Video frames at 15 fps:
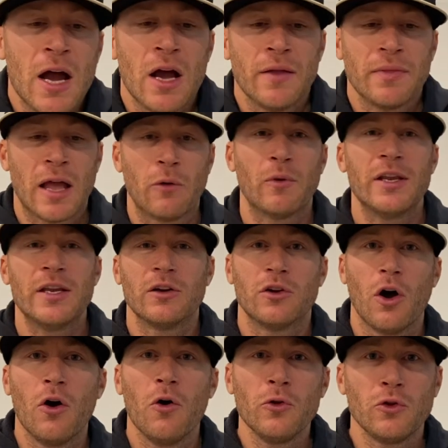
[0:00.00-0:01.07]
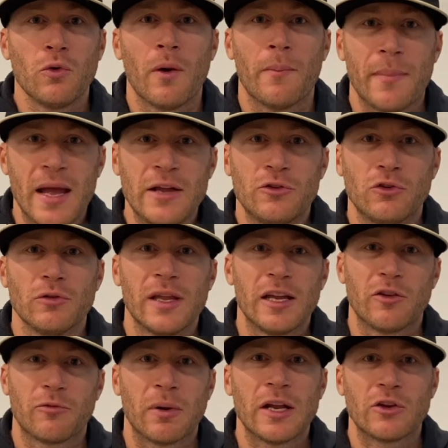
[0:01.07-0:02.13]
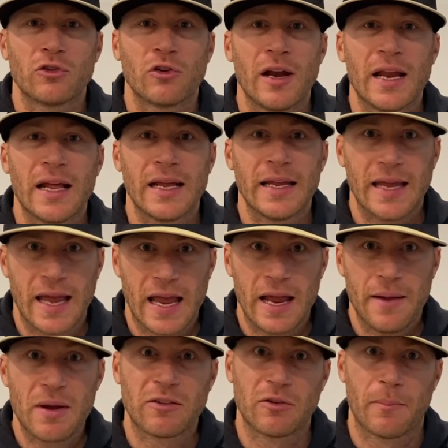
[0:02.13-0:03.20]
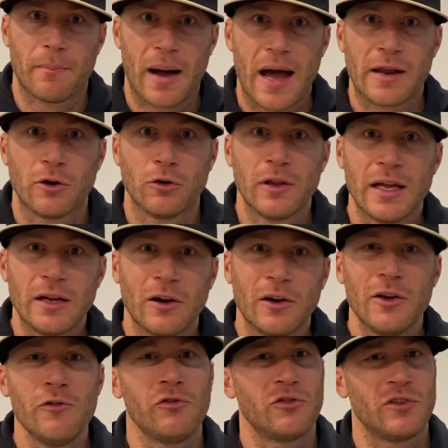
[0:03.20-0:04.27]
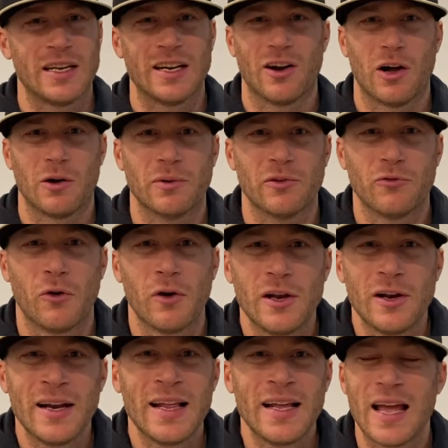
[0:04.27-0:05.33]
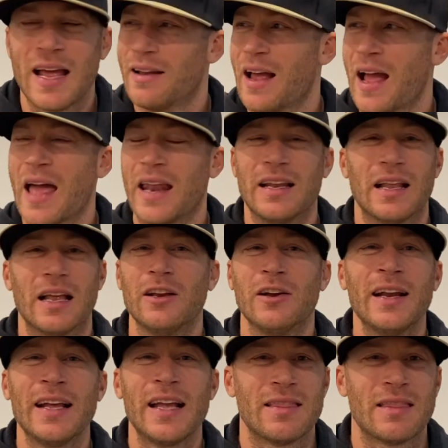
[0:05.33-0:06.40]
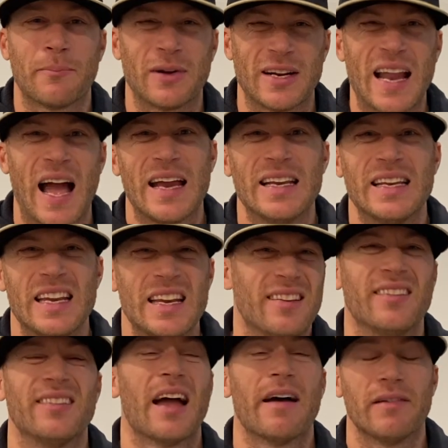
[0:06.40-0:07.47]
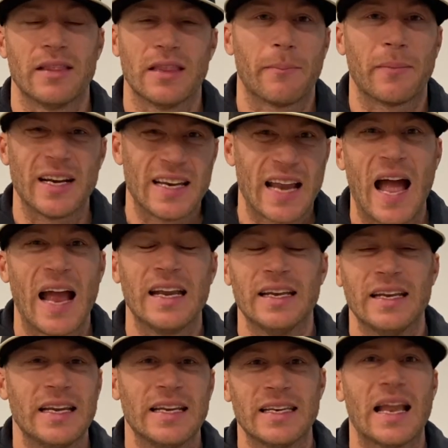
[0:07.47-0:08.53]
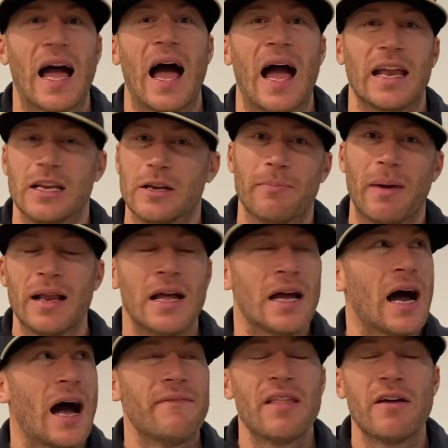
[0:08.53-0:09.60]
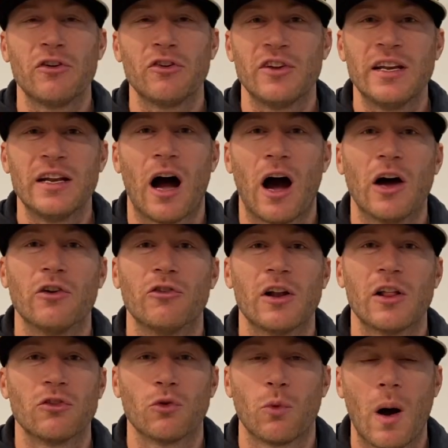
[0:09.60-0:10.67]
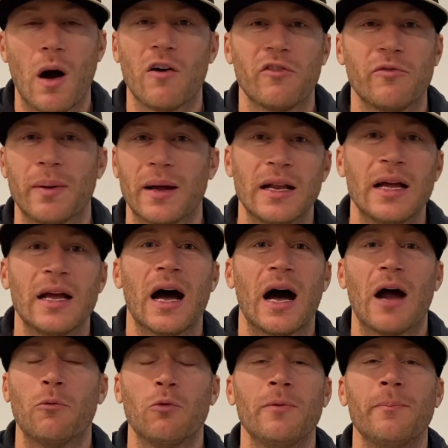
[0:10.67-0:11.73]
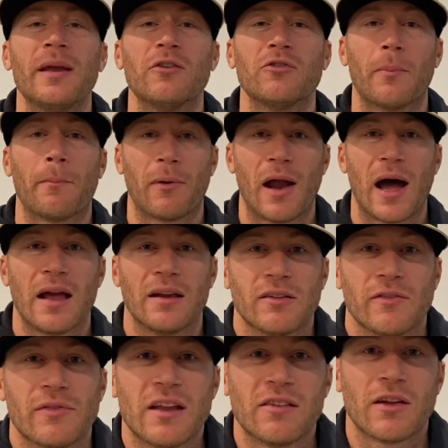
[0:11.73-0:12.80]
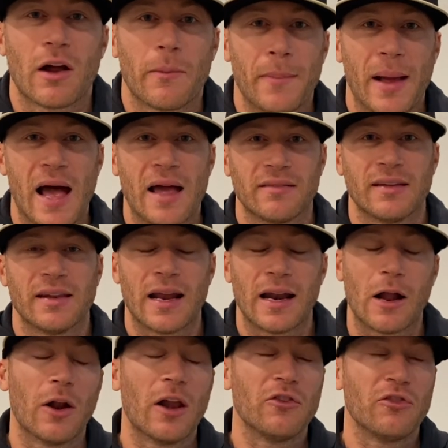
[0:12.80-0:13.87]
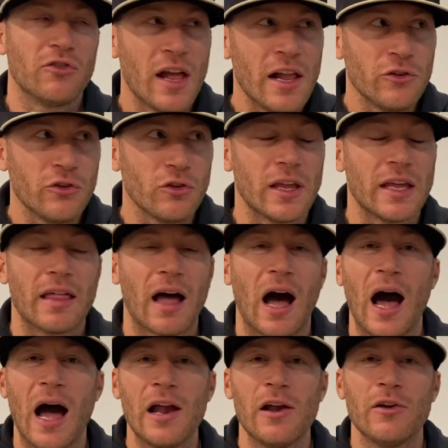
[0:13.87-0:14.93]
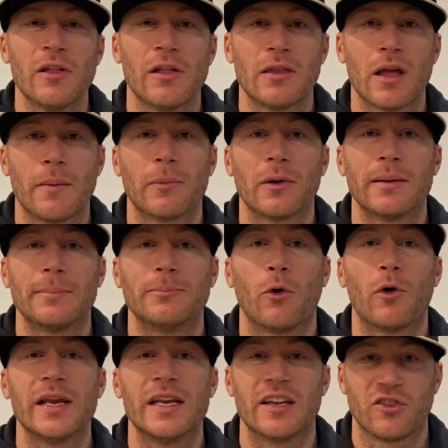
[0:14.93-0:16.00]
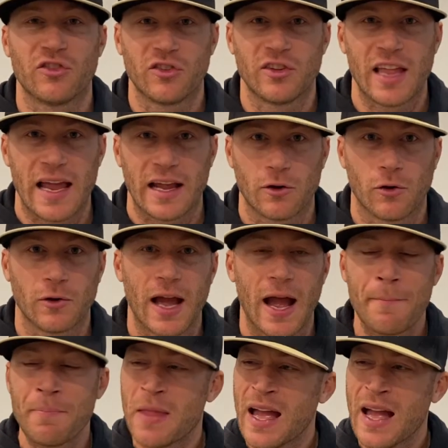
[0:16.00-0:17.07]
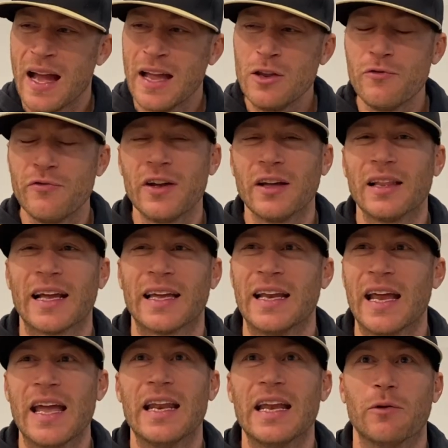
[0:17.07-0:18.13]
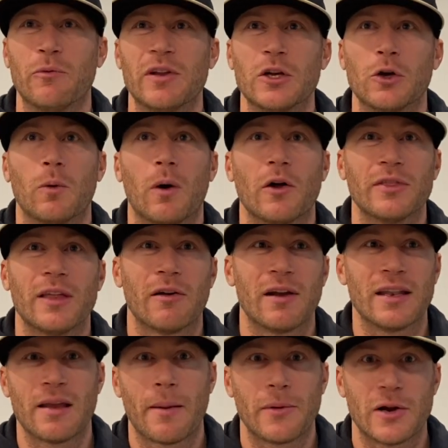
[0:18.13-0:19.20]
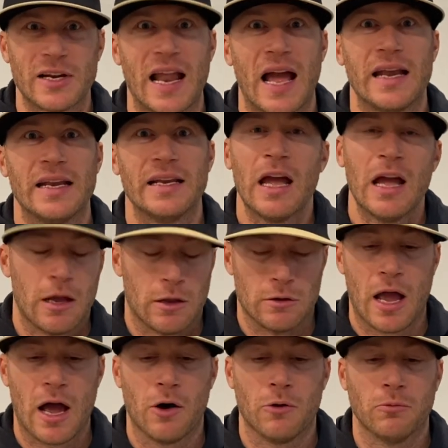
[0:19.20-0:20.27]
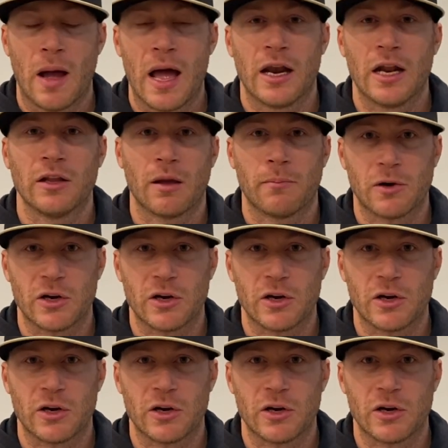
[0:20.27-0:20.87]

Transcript: Now, when you go to a major league spring training game as a minor leaguer, you've seen it all before. You're gonna get any, you're gonna get number 97, number 99. You might, I've never seen 112, but I wouldn't be surprised if they start passing that out. Essentially, the higher the number, the more you stink, okay? And you feel like an idiot when you go out there at number 90, now batting number